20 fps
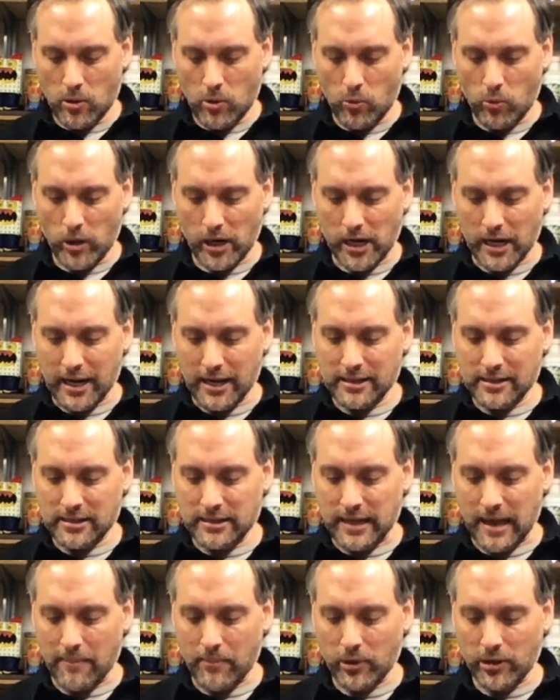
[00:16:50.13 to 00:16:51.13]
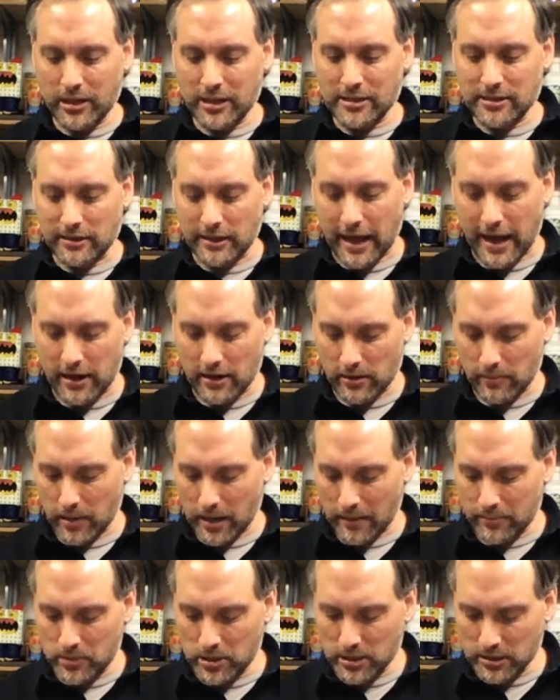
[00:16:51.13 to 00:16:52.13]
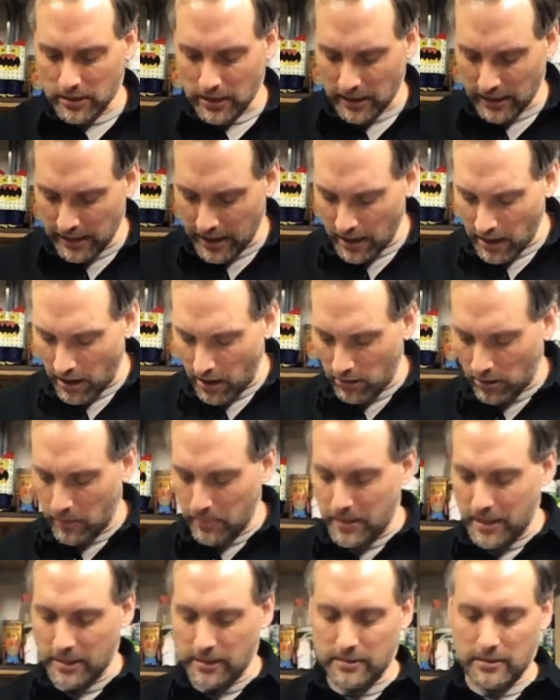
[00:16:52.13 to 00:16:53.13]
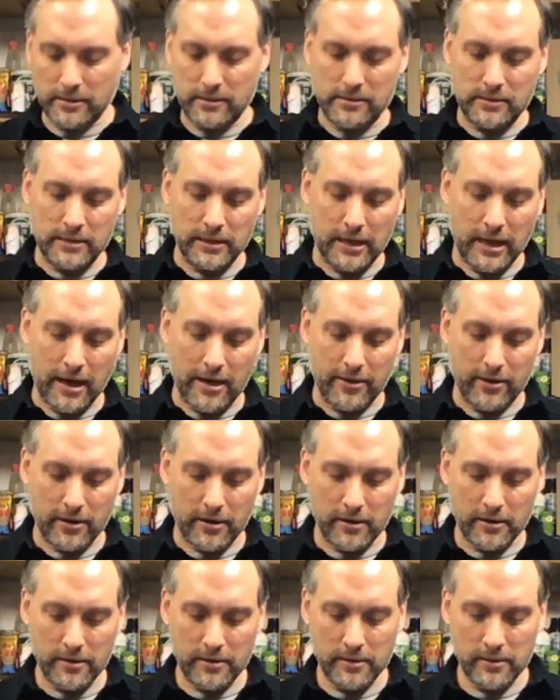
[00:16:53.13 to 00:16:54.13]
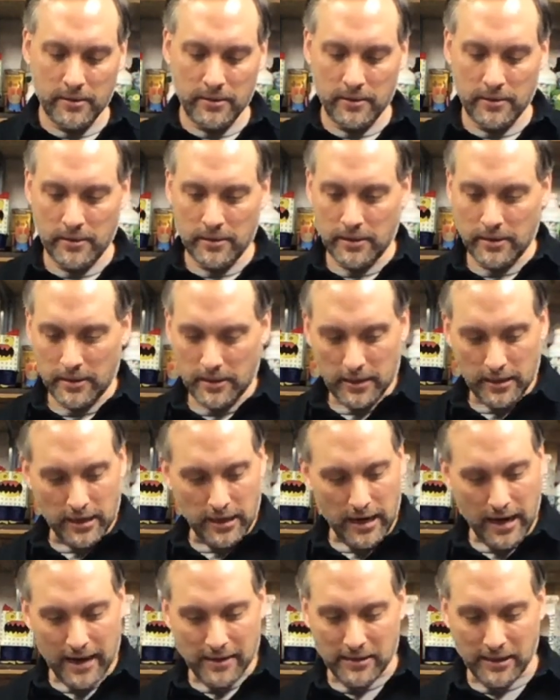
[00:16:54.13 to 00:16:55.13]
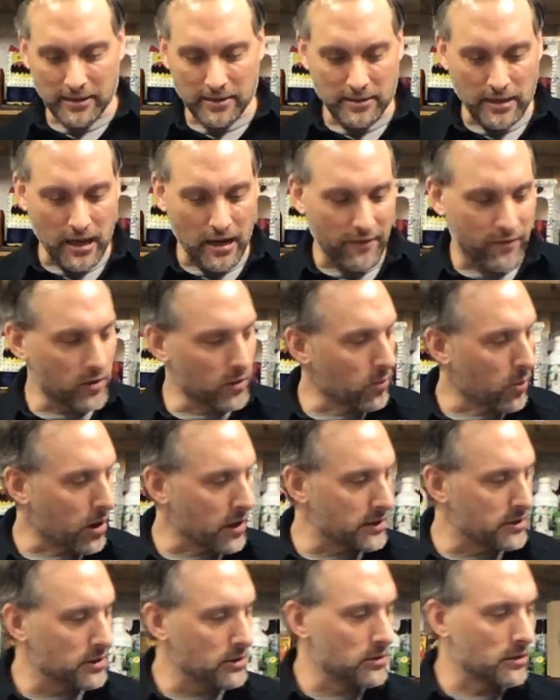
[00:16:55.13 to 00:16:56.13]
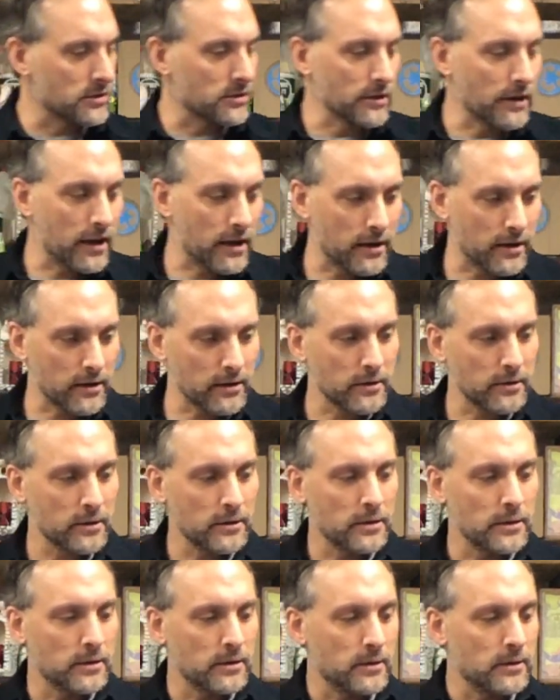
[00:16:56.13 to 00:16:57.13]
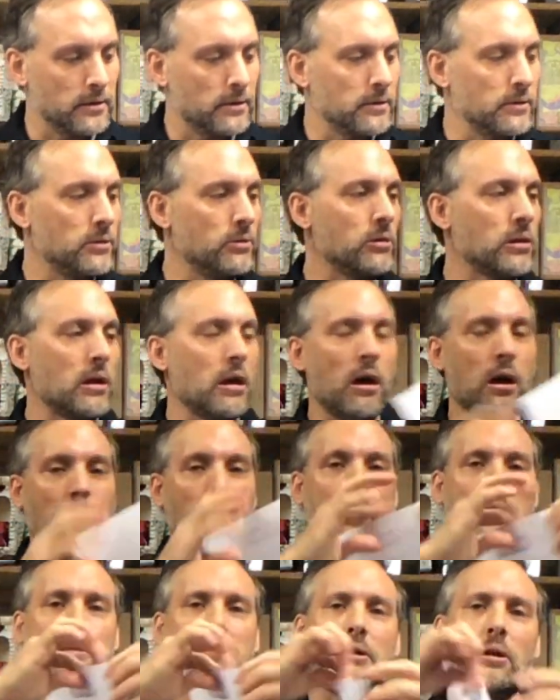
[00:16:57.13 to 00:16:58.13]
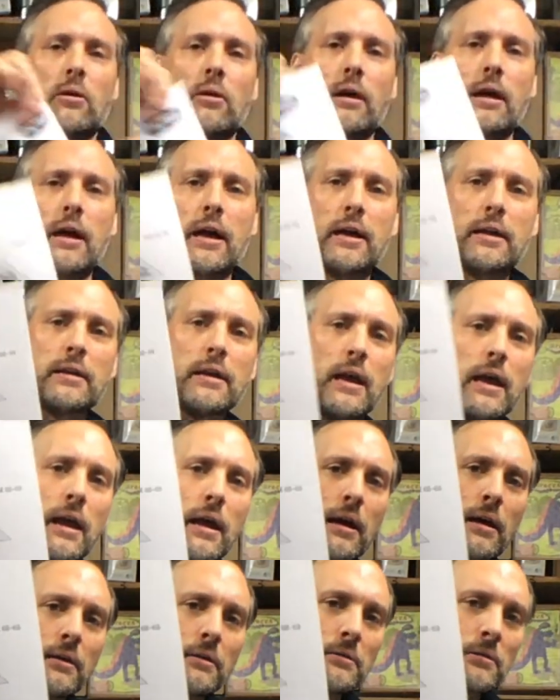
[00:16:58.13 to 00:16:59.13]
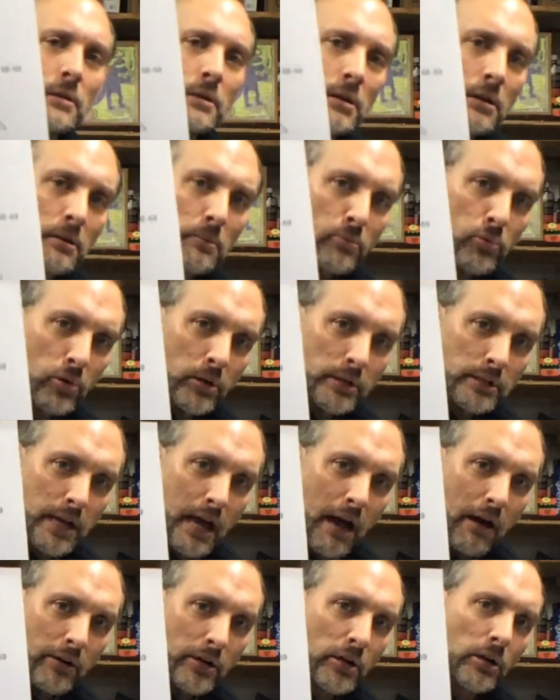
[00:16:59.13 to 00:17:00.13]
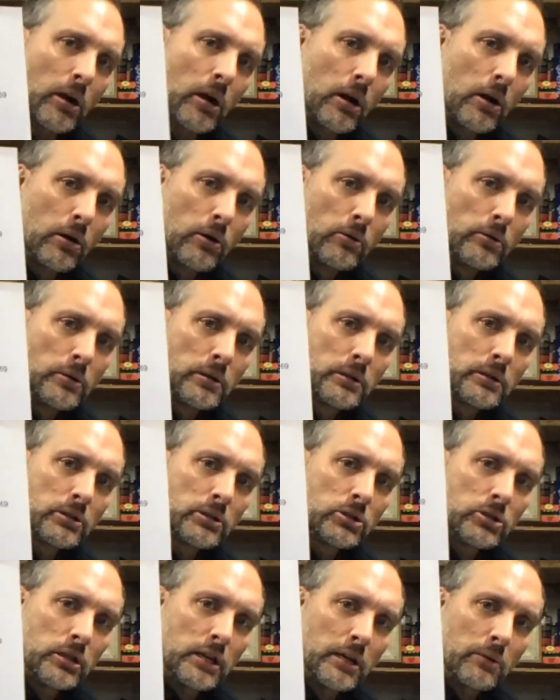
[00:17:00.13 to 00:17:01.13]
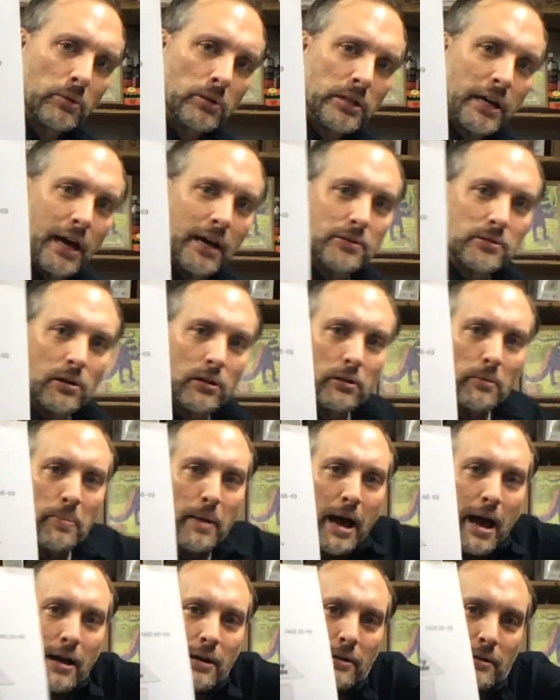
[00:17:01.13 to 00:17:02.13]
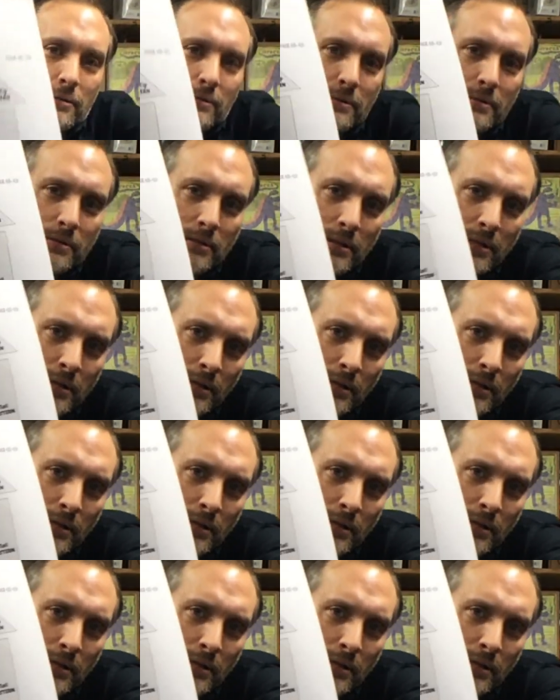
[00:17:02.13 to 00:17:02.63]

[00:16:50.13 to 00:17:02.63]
We're going to assemble these later, but I'm just going to get all our pieces together. And as I said, if you want to do this later, you can always go ahead and print out your own sheet which has all the patterns.